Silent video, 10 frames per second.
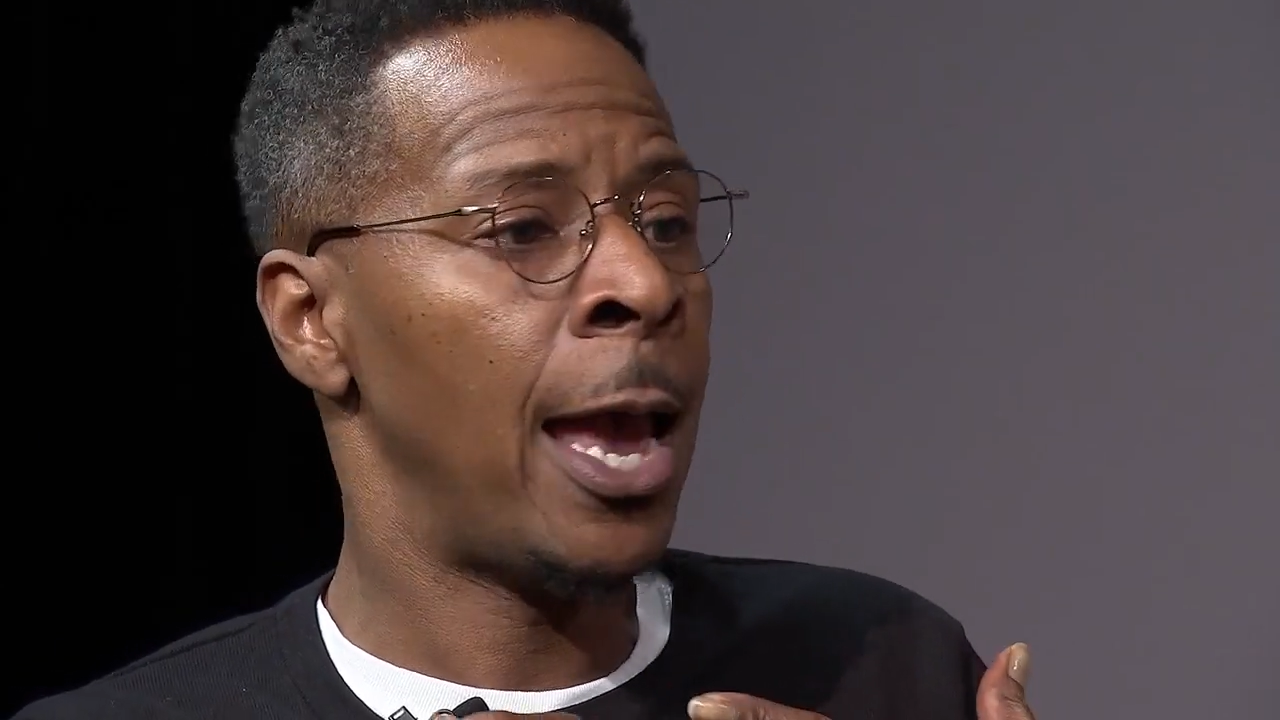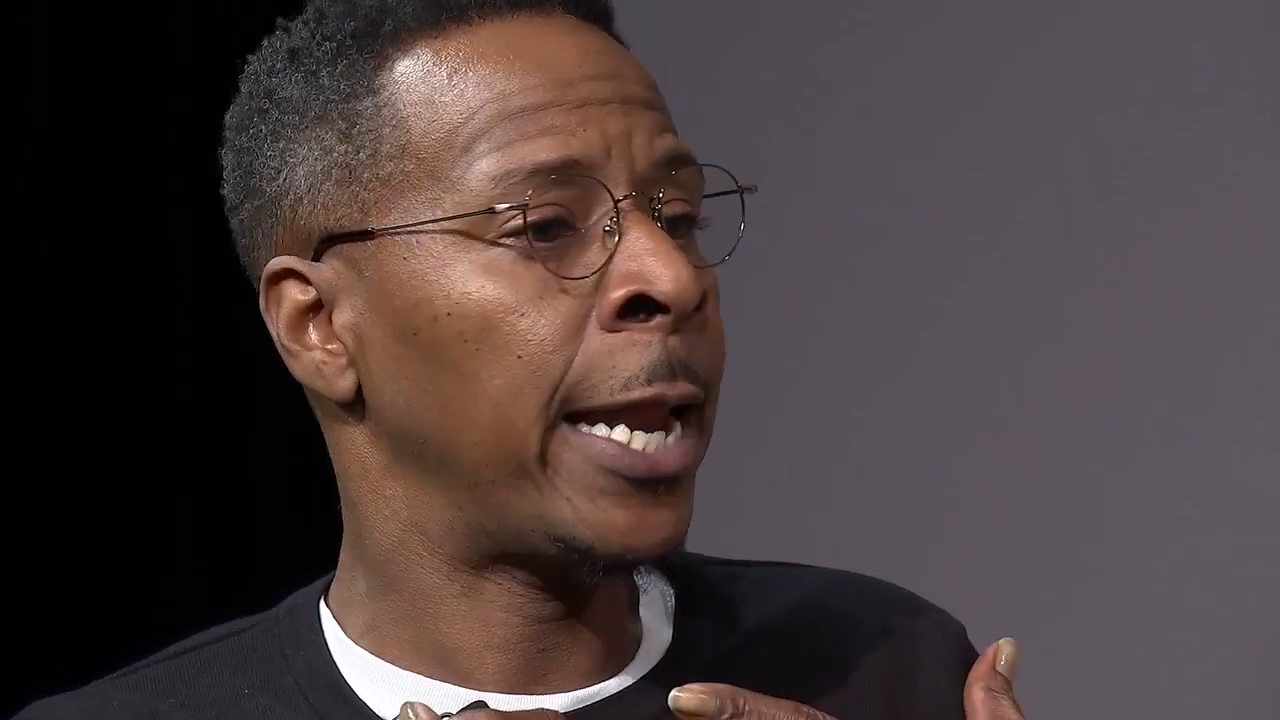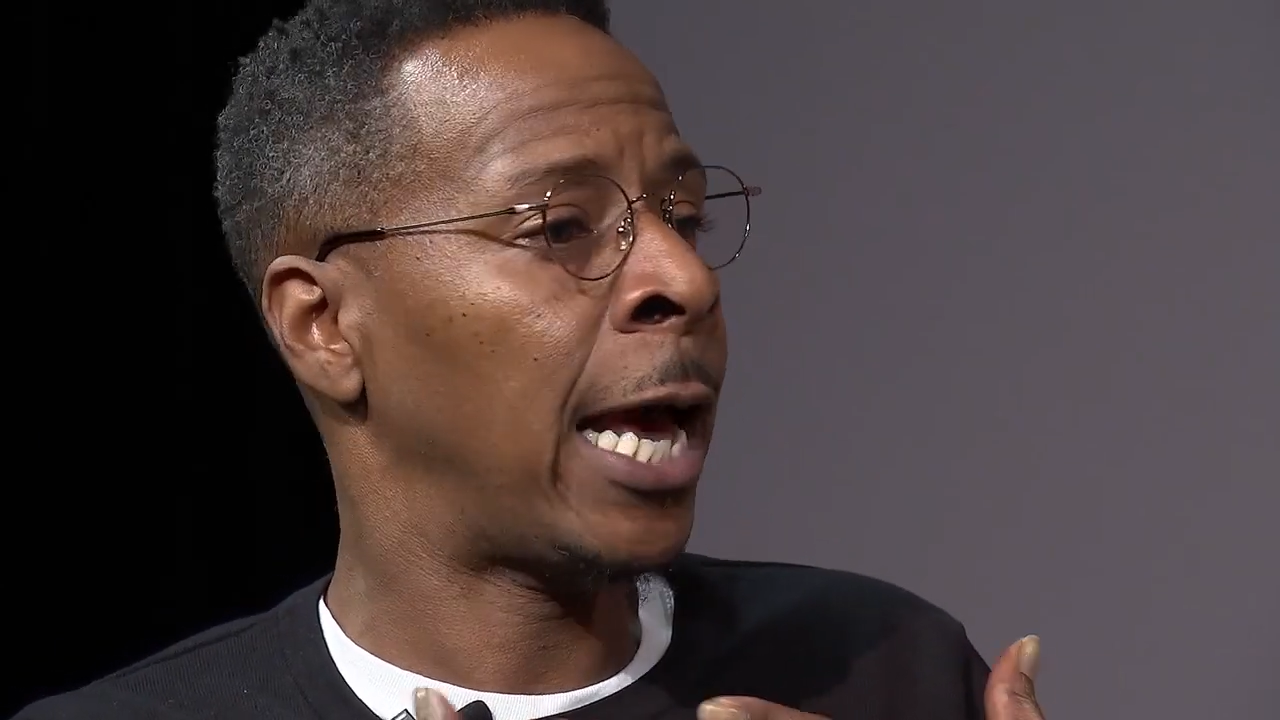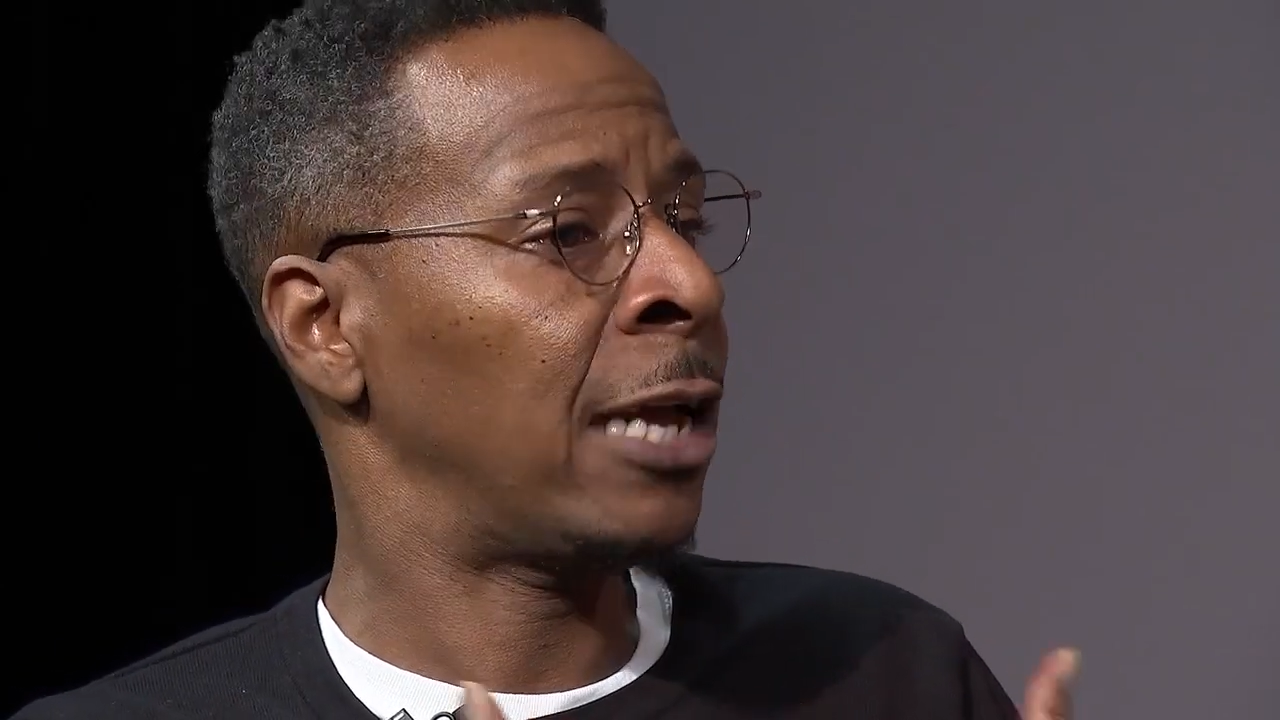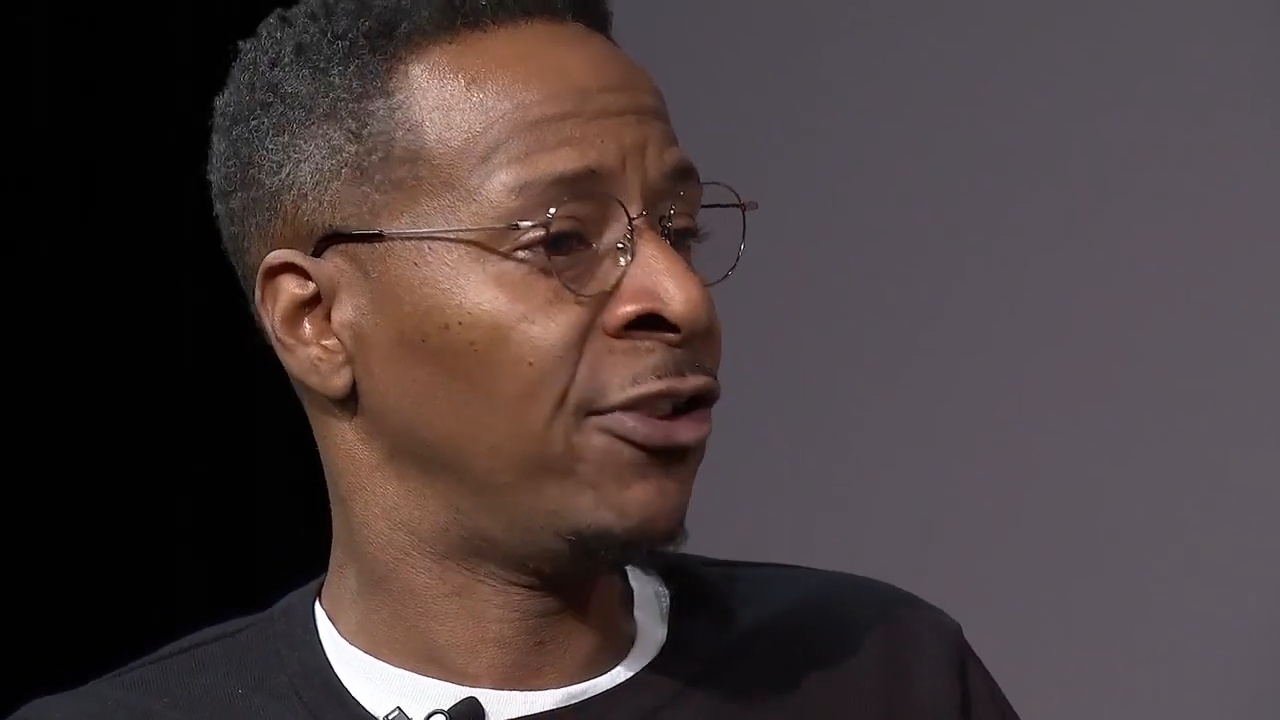
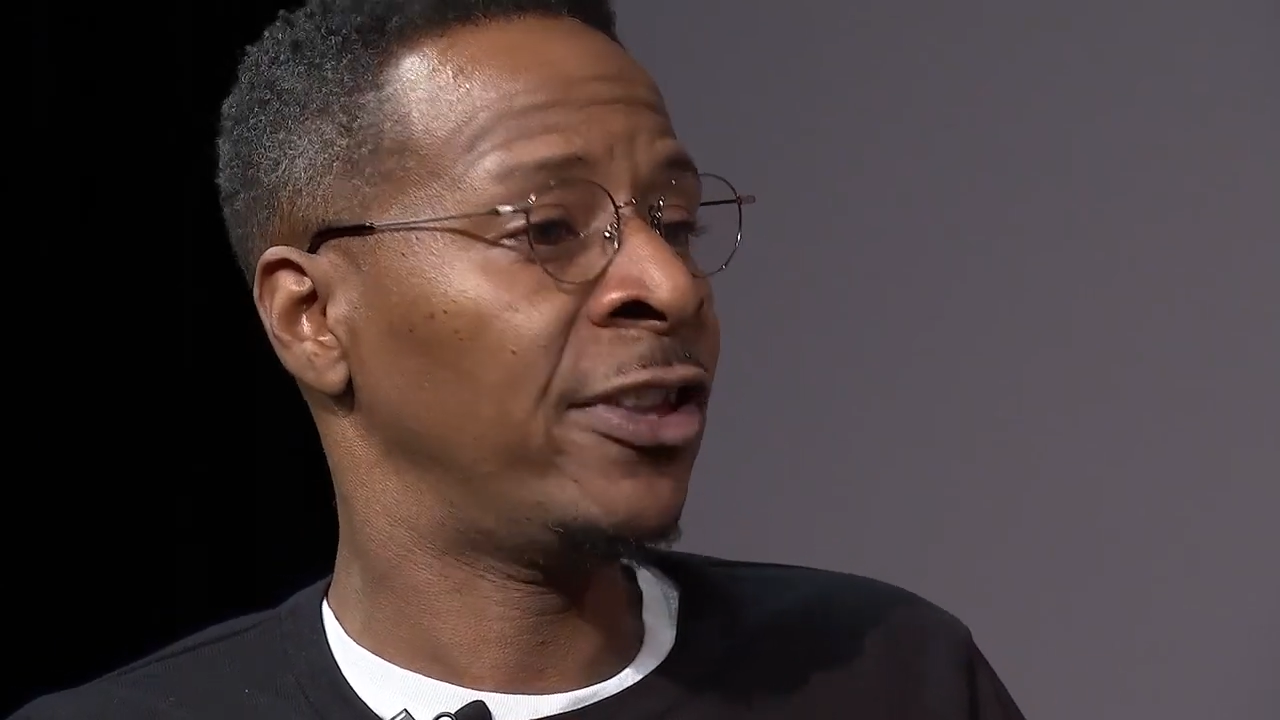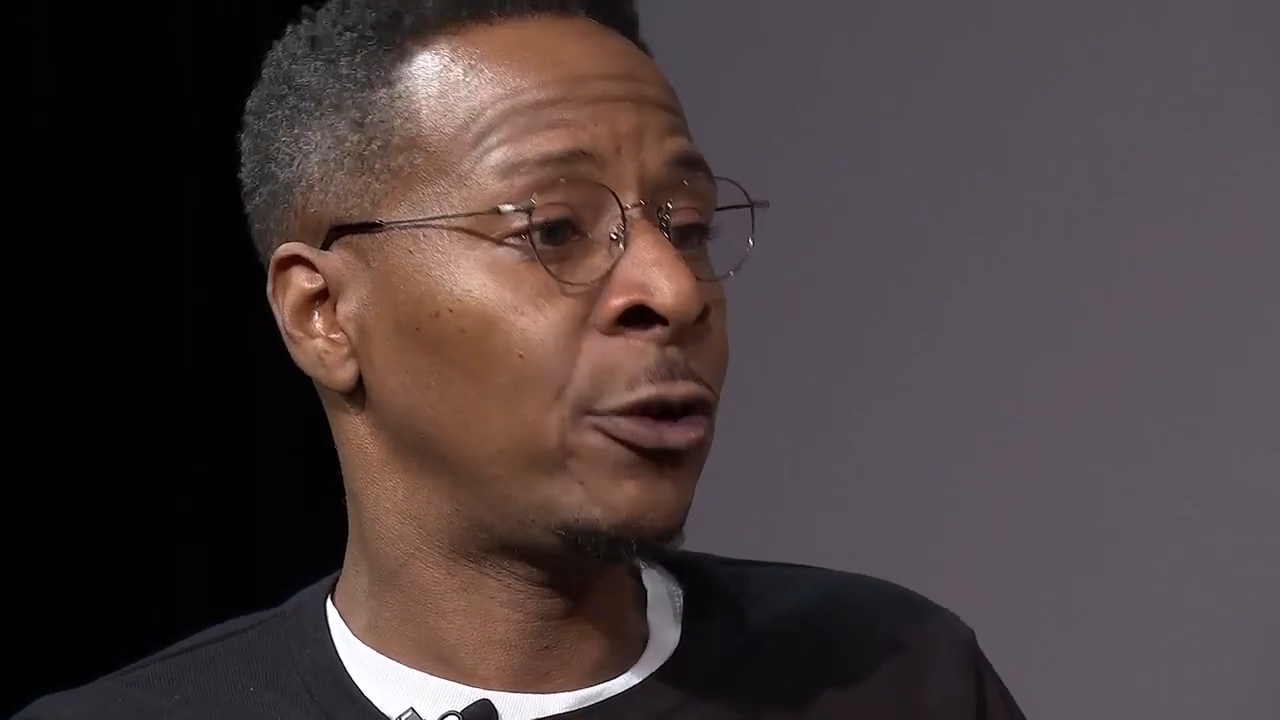and I just